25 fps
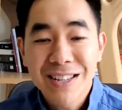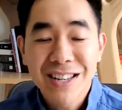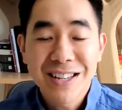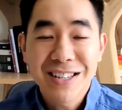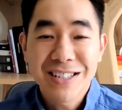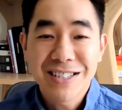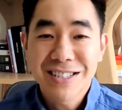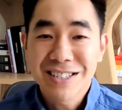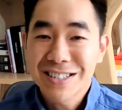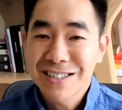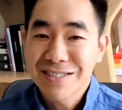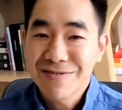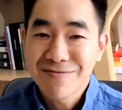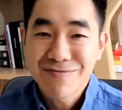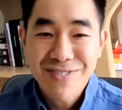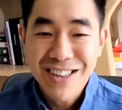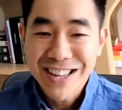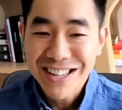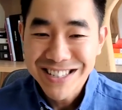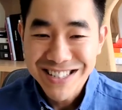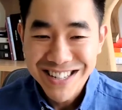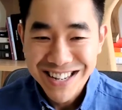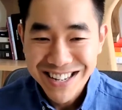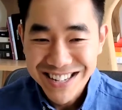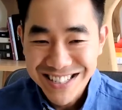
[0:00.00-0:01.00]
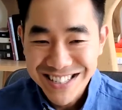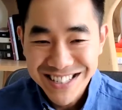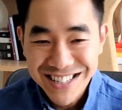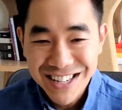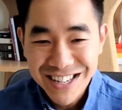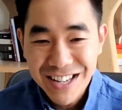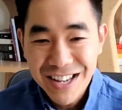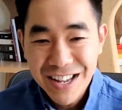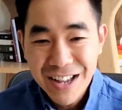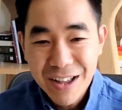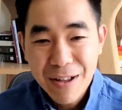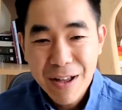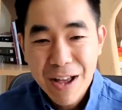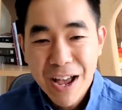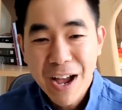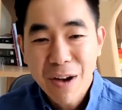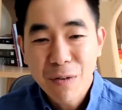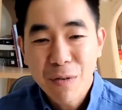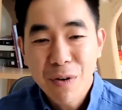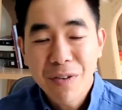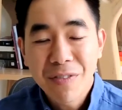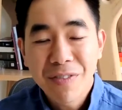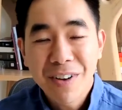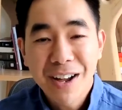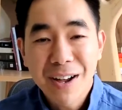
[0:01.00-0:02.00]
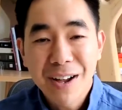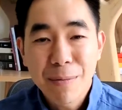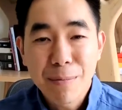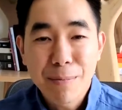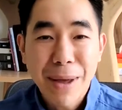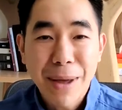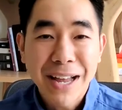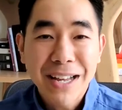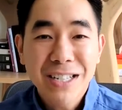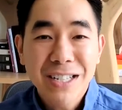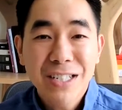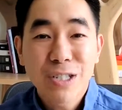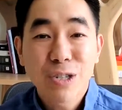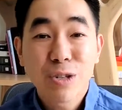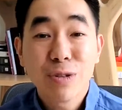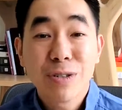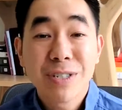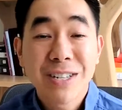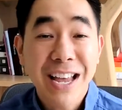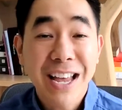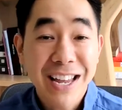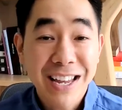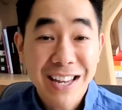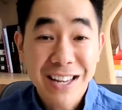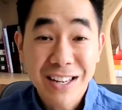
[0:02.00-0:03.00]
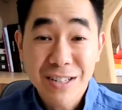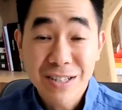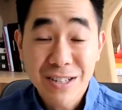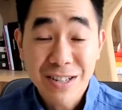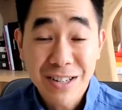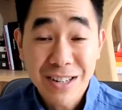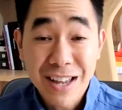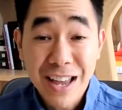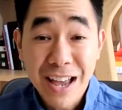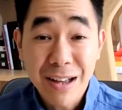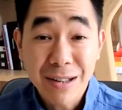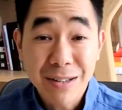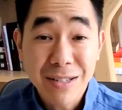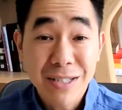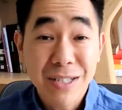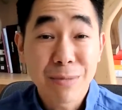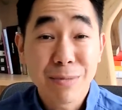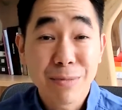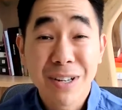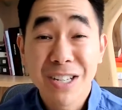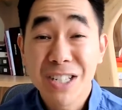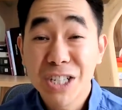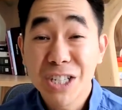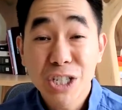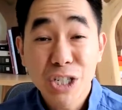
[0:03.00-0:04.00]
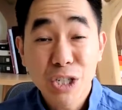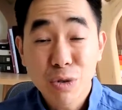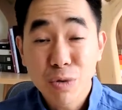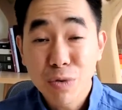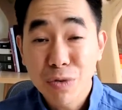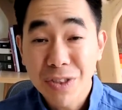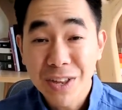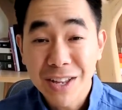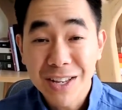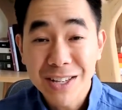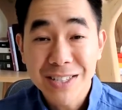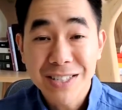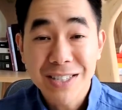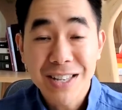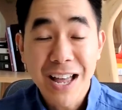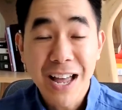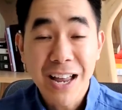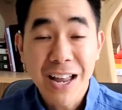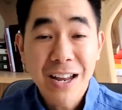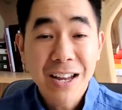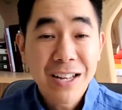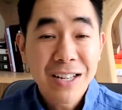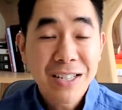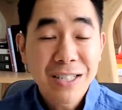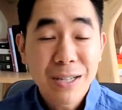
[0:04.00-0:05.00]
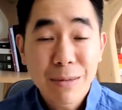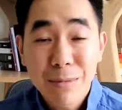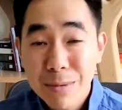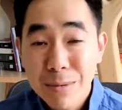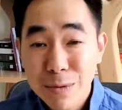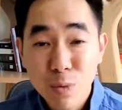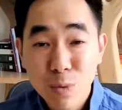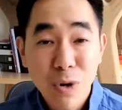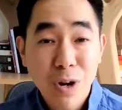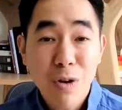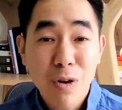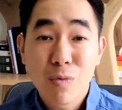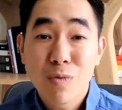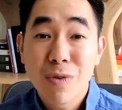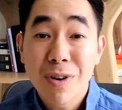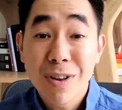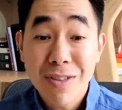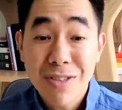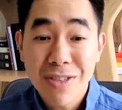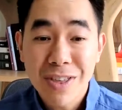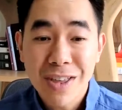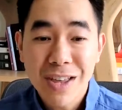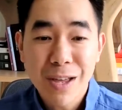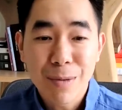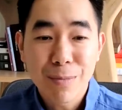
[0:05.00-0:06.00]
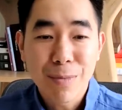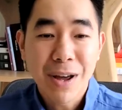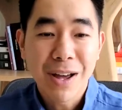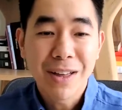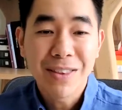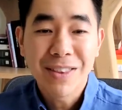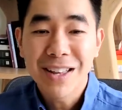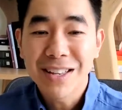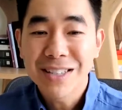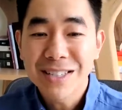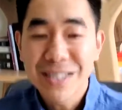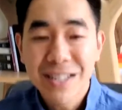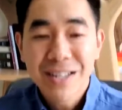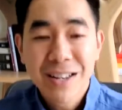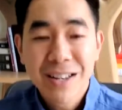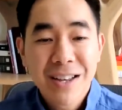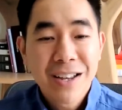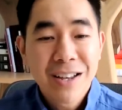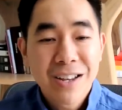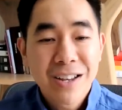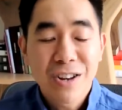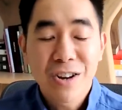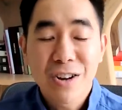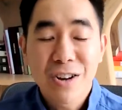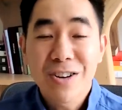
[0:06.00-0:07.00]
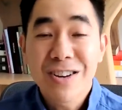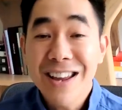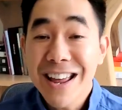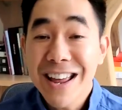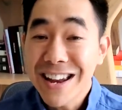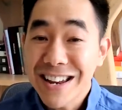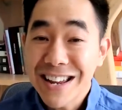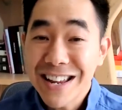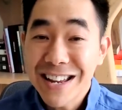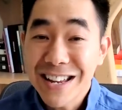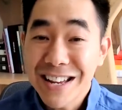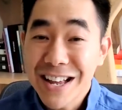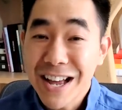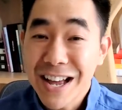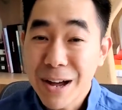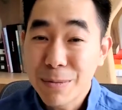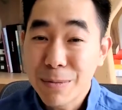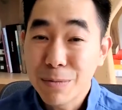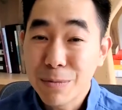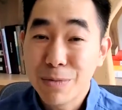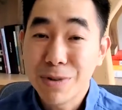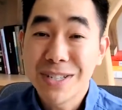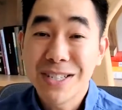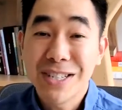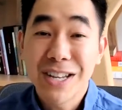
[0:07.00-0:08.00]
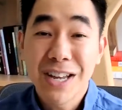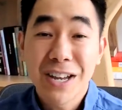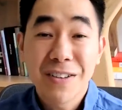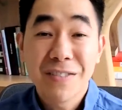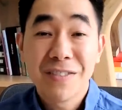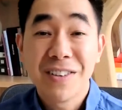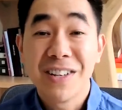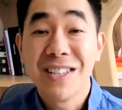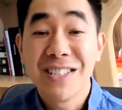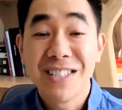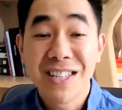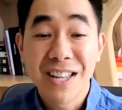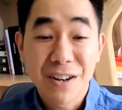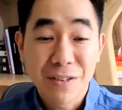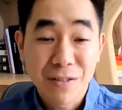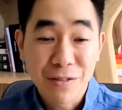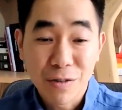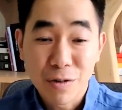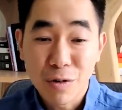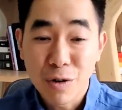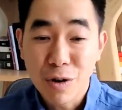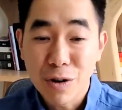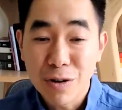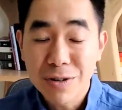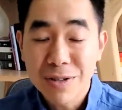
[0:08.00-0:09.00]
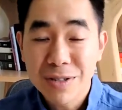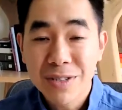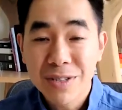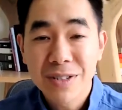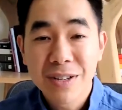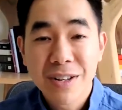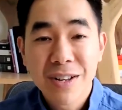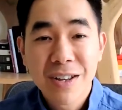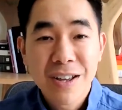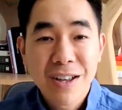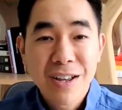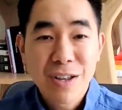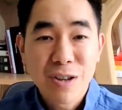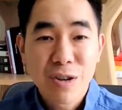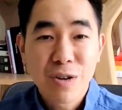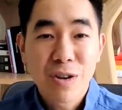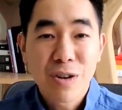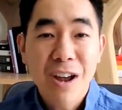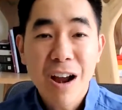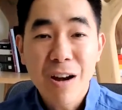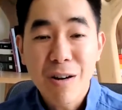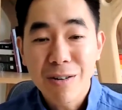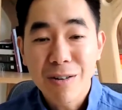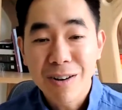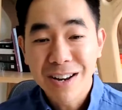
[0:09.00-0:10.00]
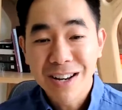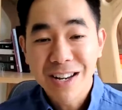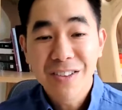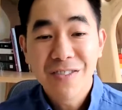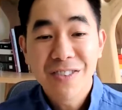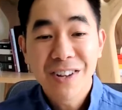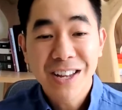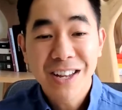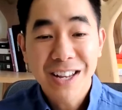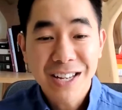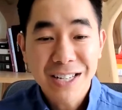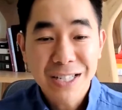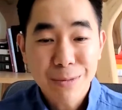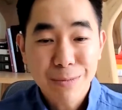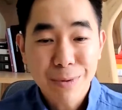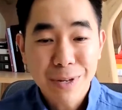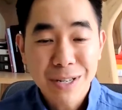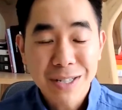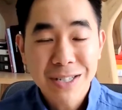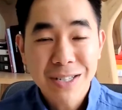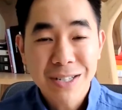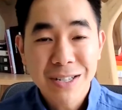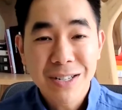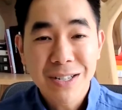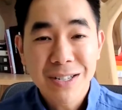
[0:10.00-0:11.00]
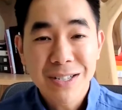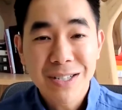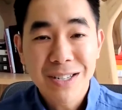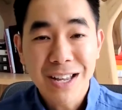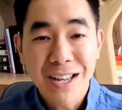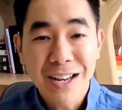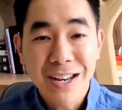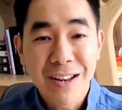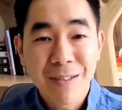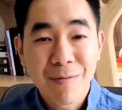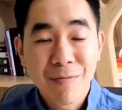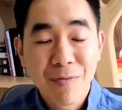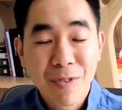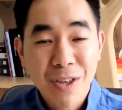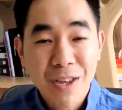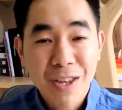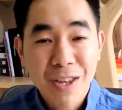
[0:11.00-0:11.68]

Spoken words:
yes, that's easy. However, banks do take into account some additional things that sometimes we don't really think about. That's net income received instead of gross, your current living expenses, and